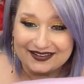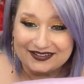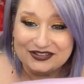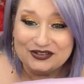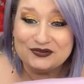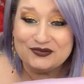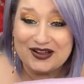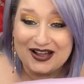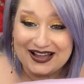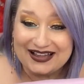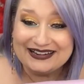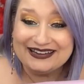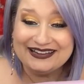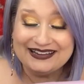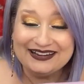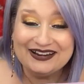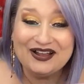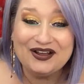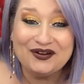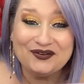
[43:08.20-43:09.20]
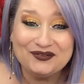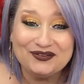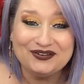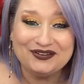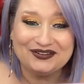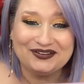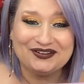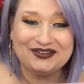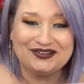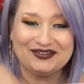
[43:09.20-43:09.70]
You got it? Oh,
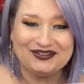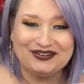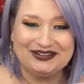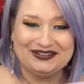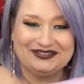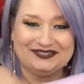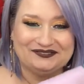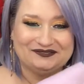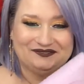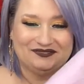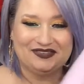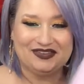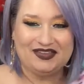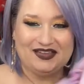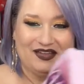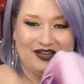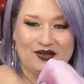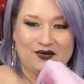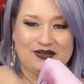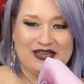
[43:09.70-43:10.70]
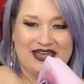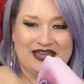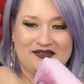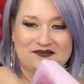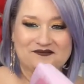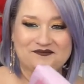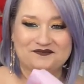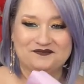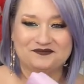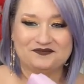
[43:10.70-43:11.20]
good, good, good. Okay.